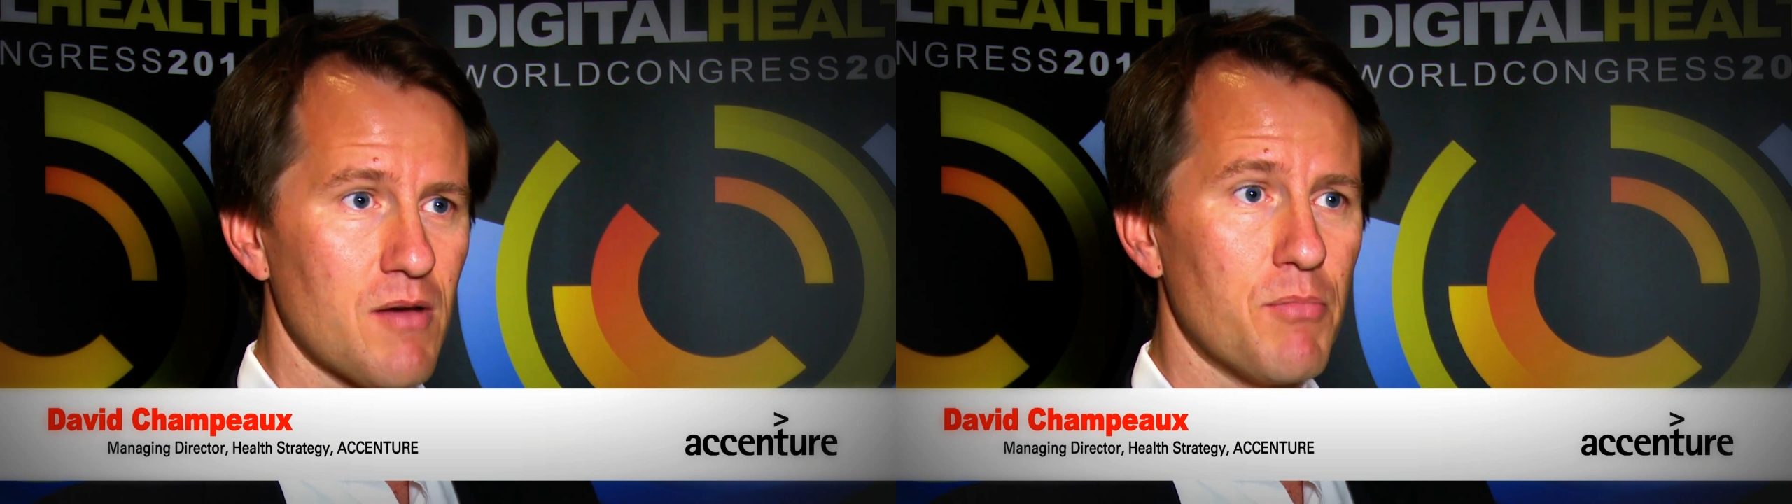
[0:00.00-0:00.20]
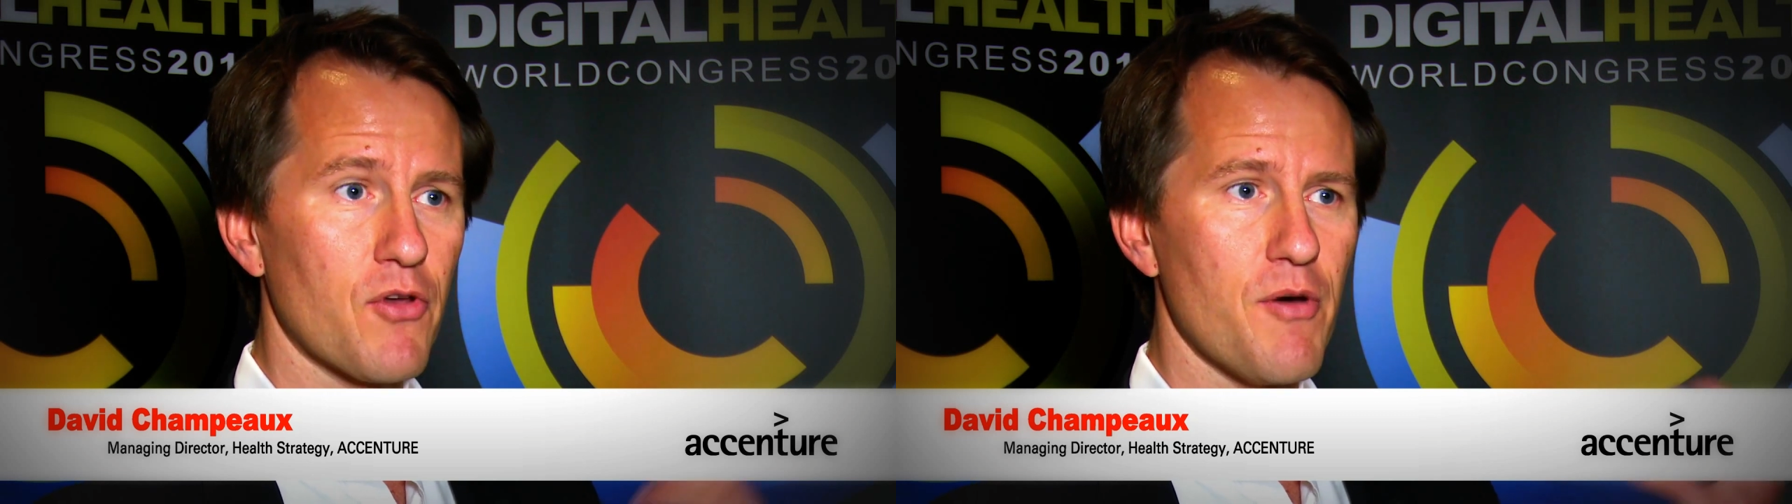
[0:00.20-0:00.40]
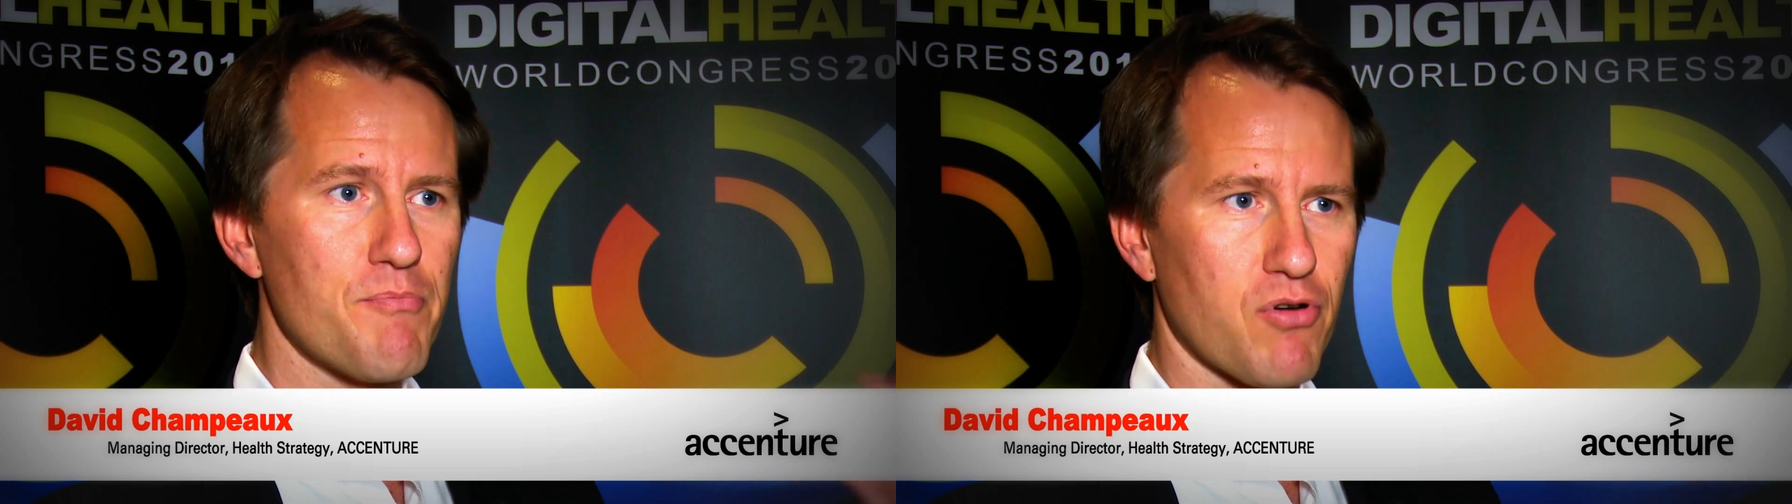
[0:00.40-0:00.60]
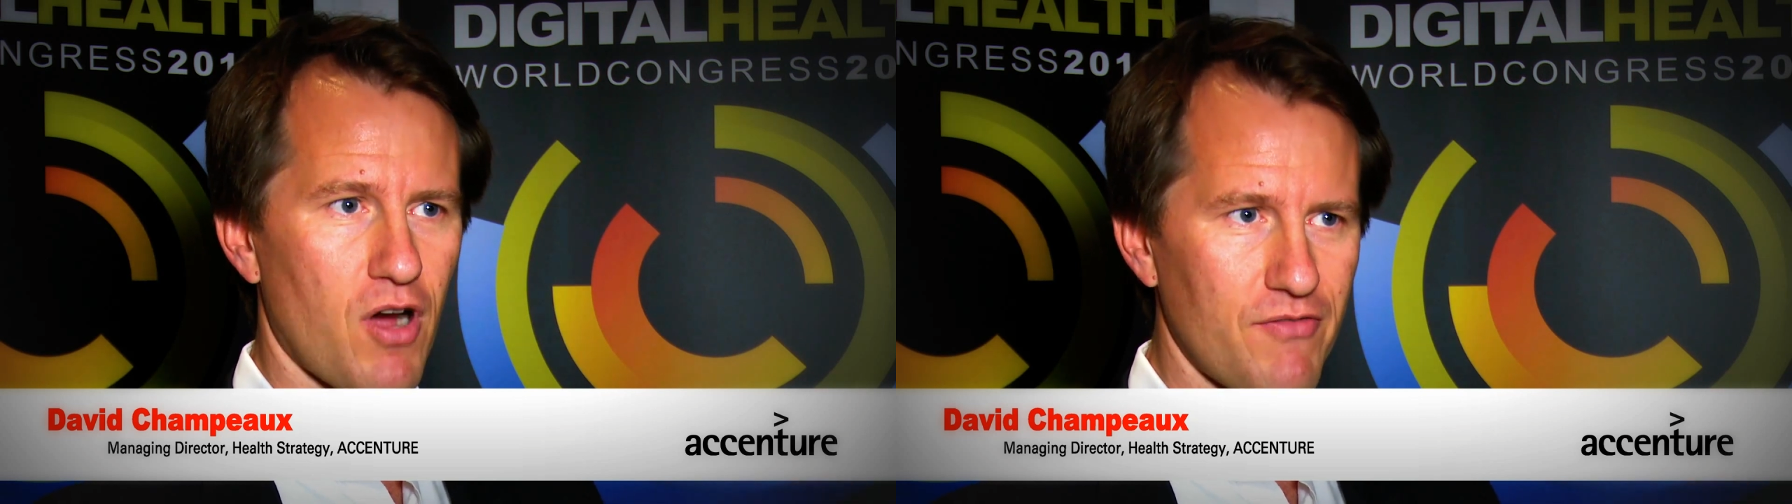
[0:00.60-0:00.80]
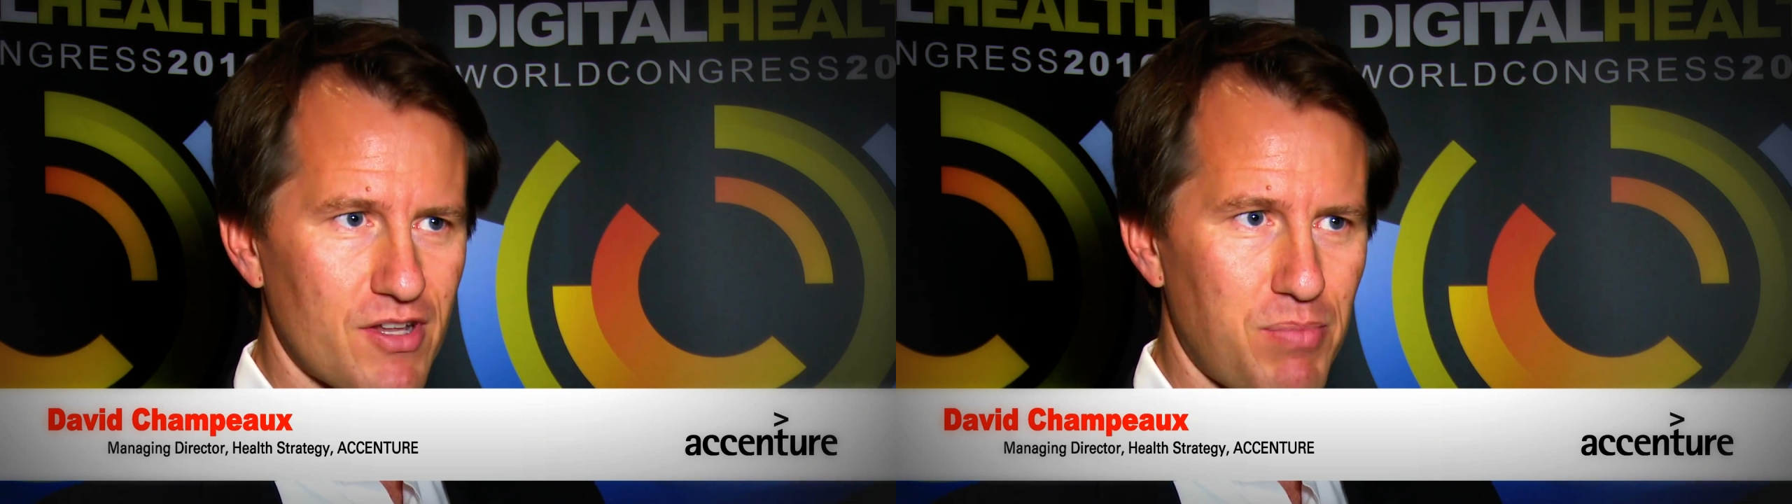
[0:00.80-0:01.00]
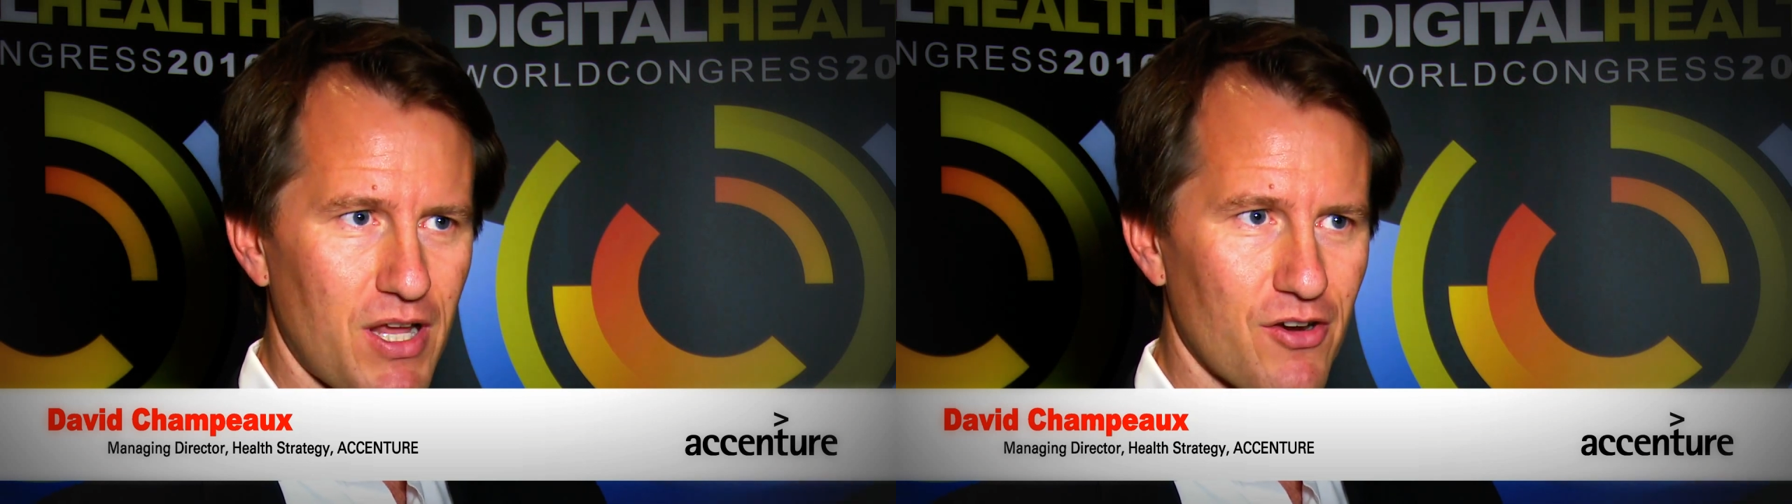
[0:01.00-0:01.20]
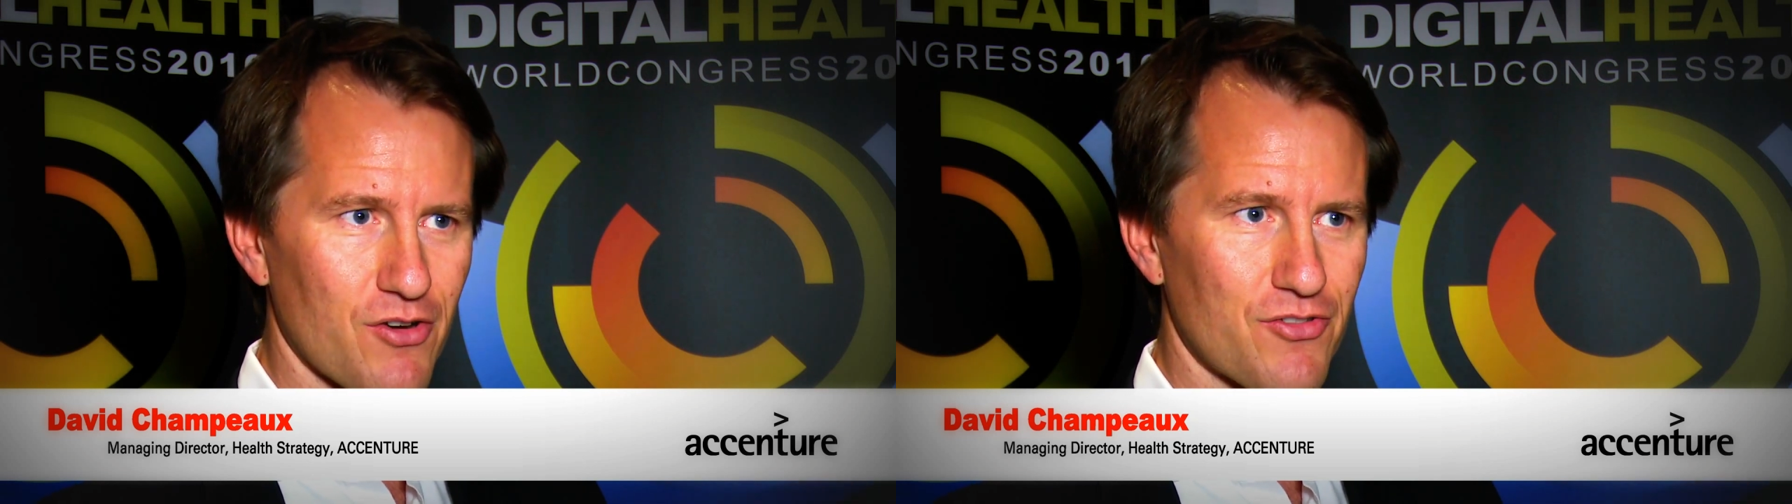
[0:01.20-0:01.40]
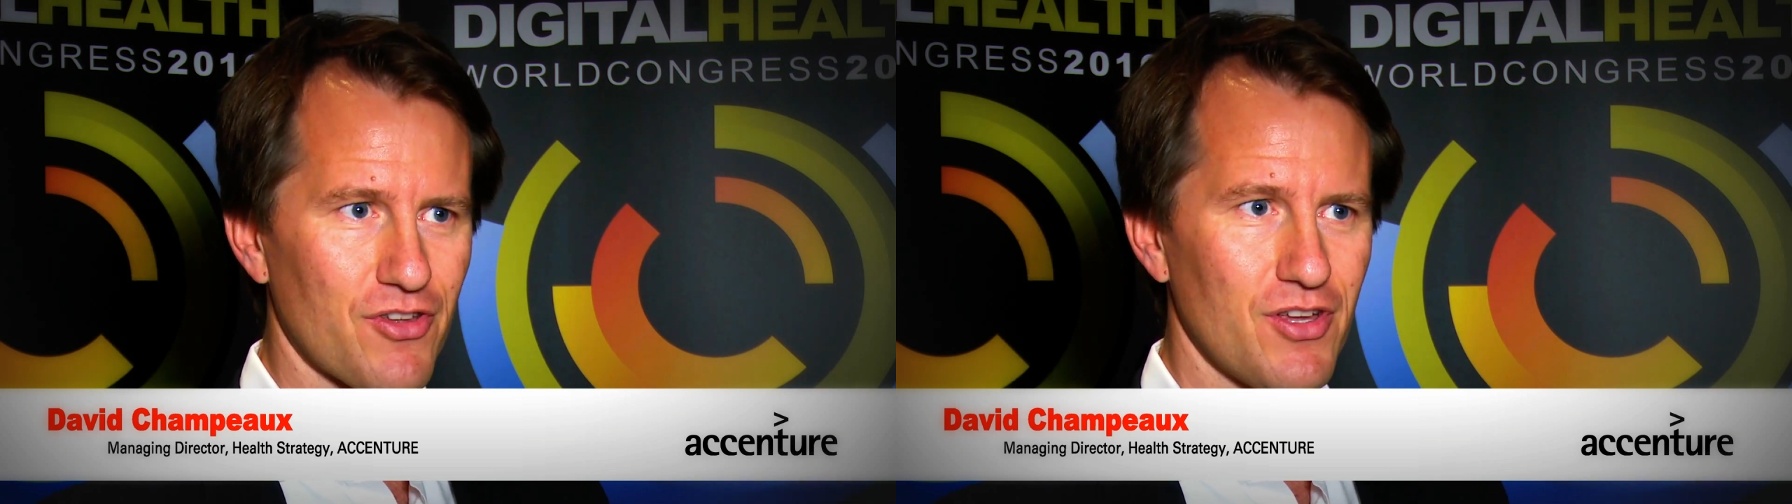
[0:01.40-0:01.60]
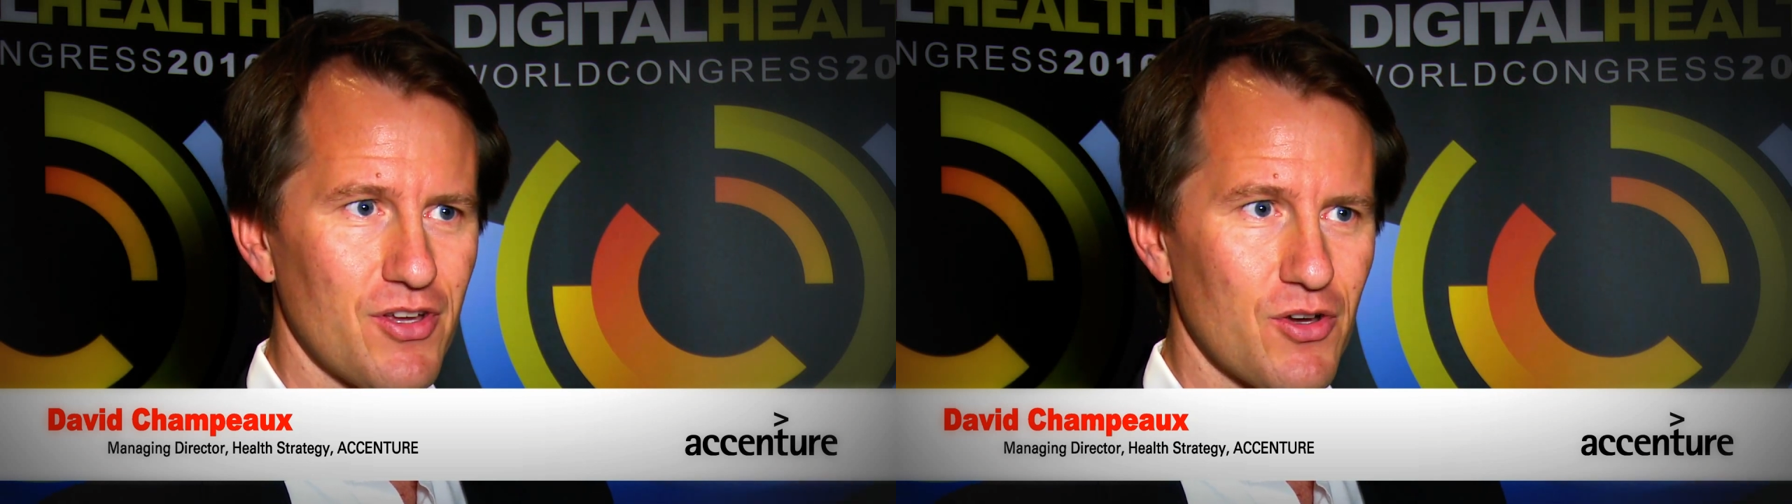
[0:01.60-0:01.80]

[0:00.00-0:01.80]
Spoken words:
both the private players